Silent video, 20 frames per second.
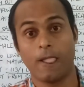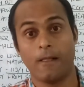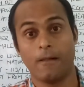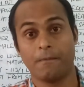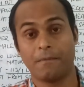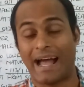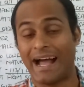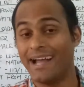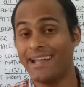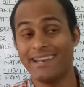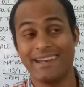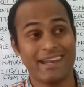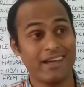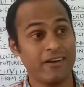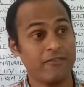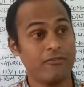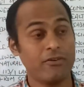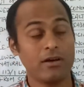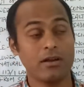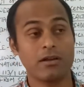I
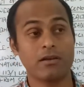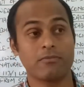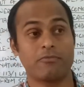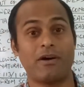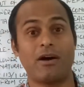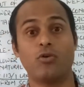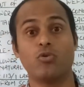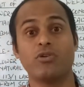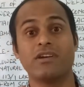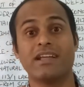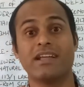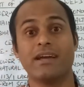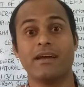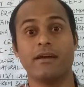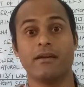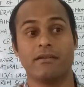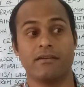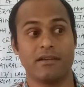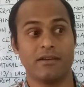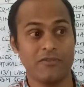never found
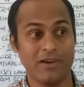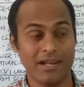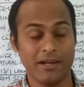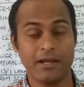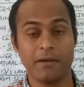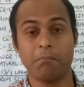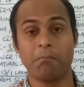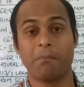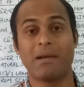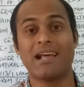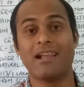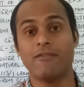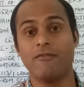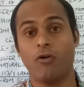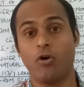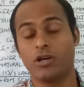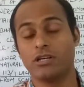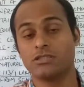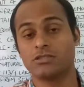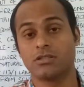even a male
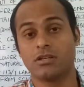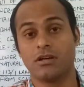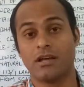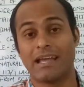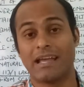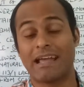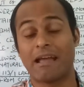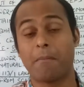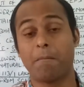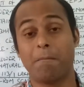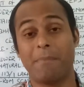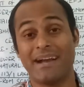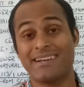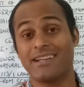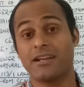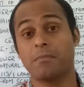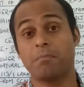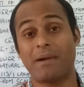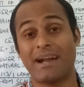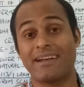voice a better
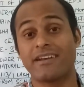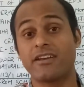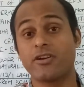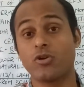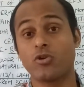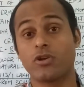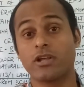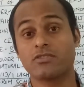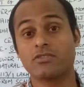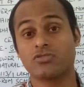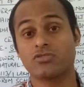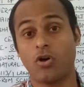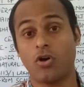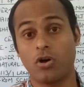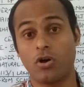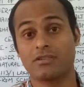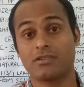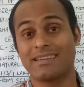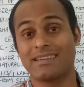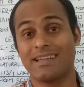patriotic
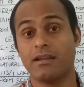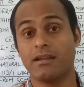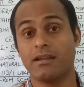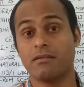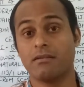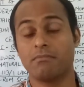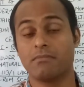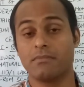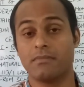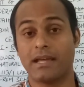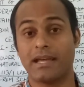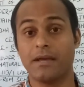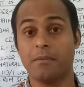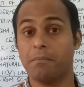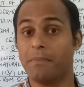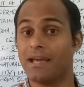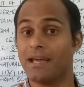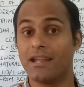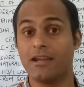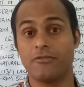song than "A
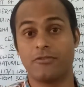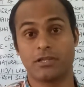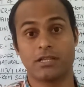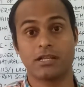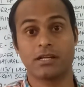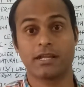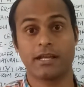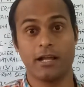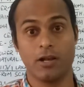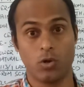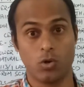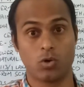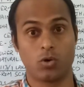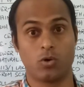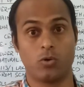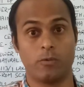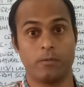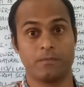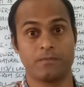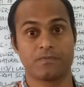Mere Watan Ke Logo,"
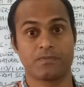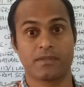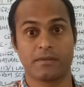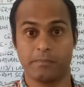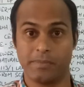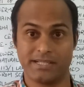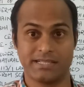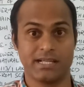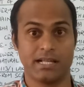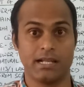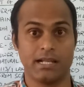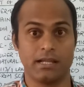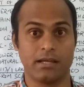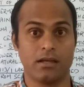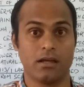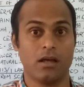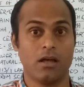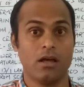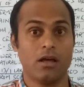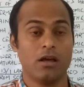especially.
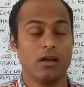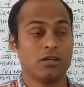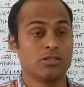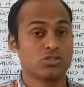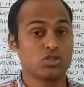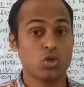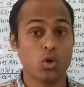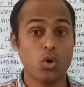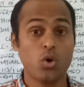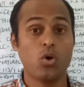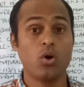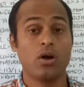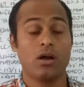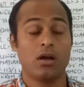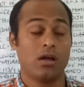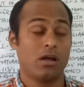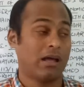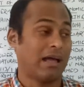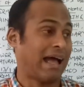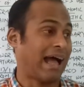So
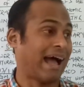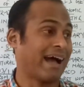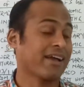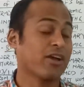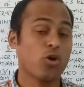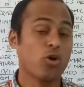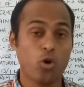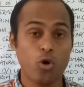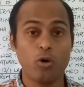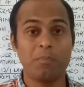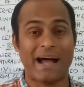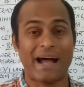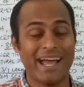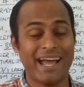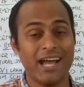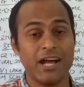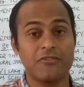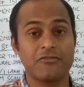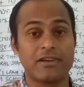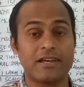I hope I
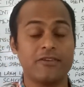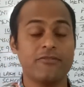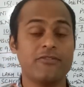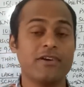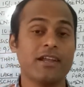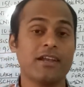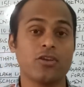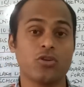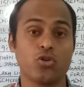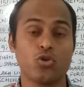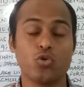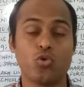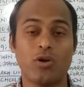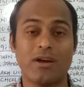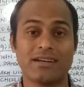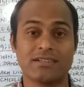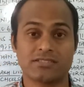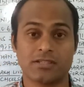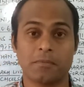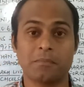have given you
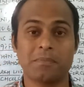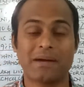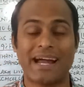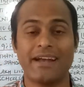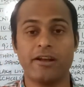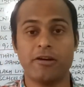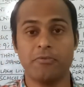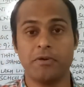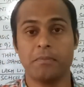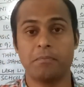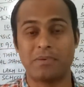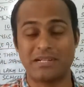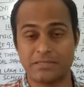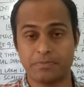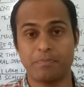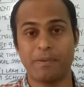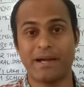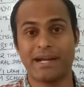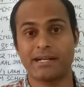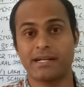some kind of a
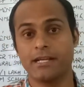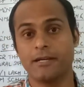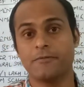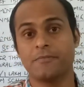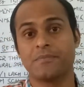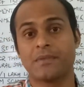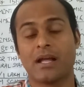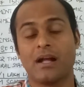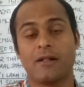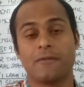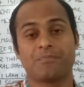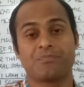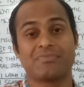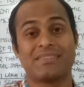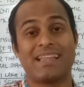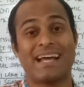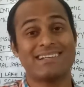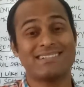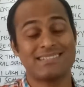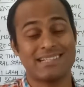perspective
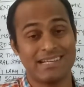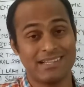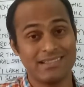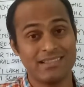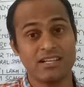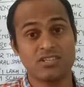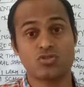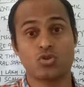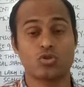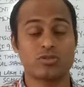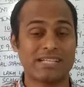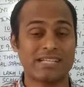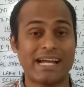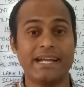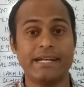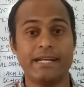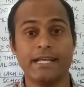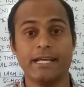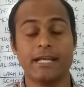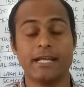that in the
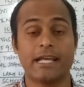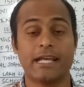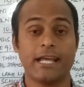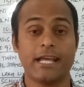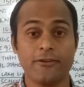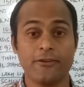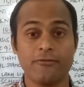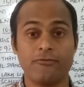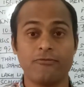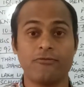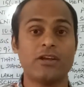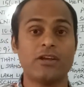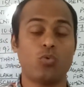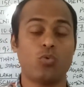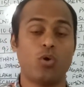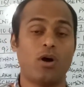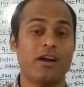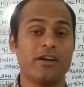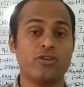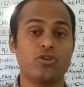society, if we
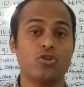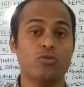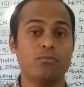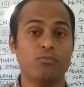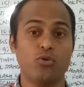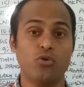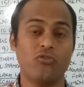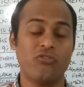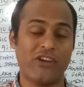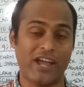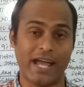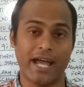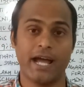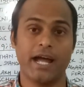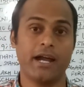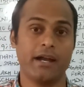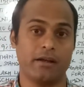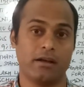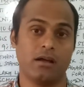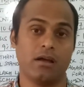want to move
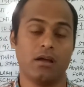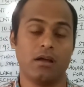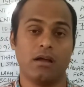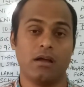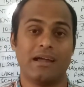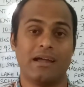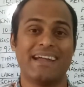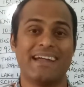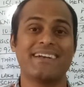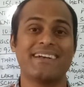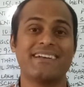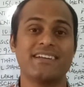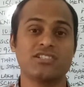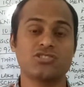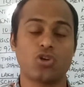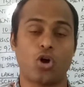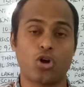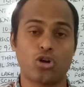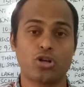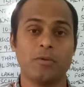ahead, it is
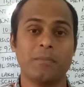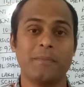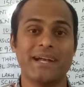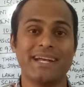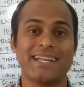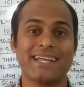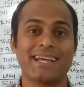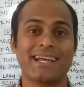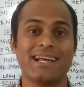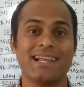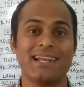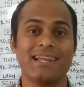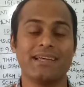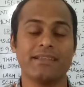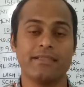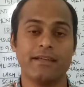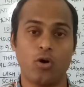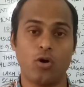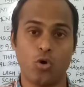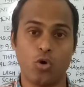automatically the
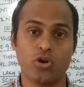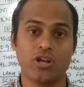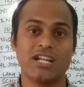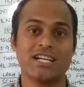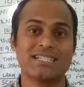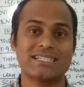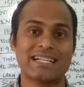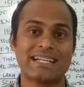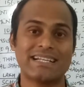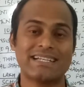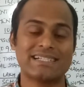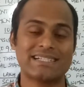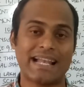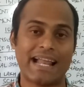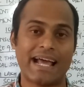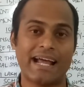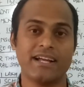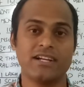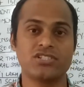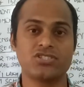onus
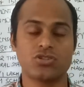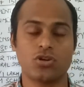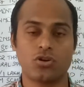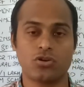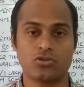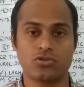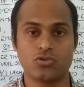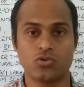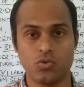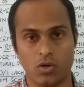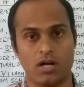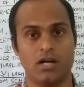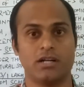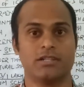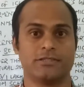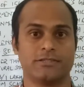lies to us.